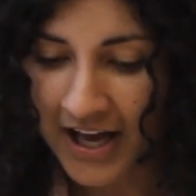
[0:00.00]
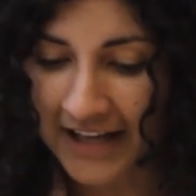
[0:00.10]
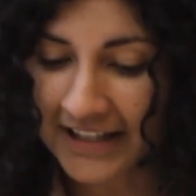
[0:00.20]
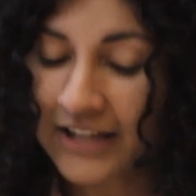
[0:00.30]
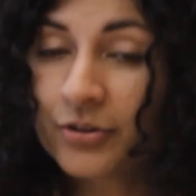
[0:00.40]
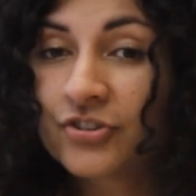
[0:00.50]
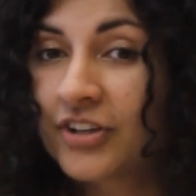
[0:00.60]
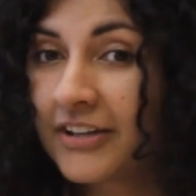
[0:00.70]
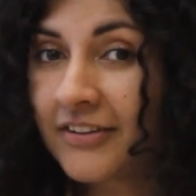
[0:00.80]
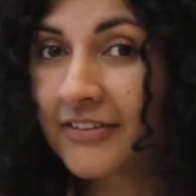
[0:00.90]
I cannot,
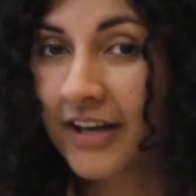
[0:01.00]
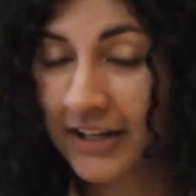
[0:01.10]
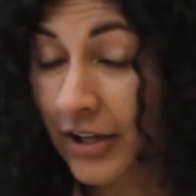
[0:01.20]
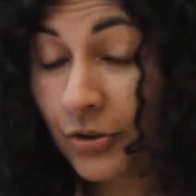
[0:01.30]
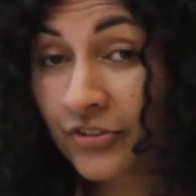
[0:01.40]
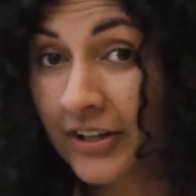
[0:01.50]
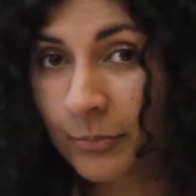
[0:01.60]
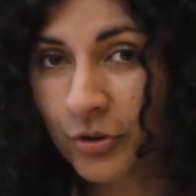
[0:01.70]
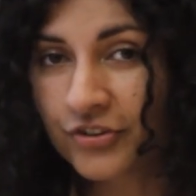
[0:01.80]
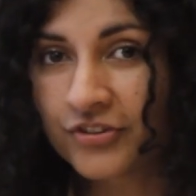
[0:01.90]
try to I cannot tell
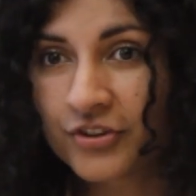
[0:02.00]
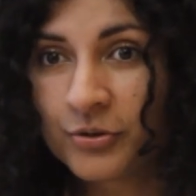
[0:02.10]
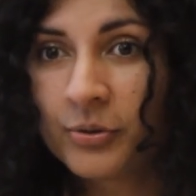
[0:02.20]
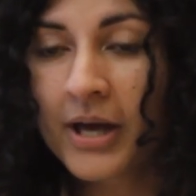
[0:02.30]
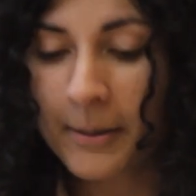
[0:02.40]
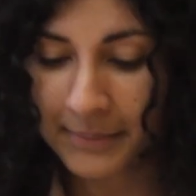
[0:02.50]
them what to do,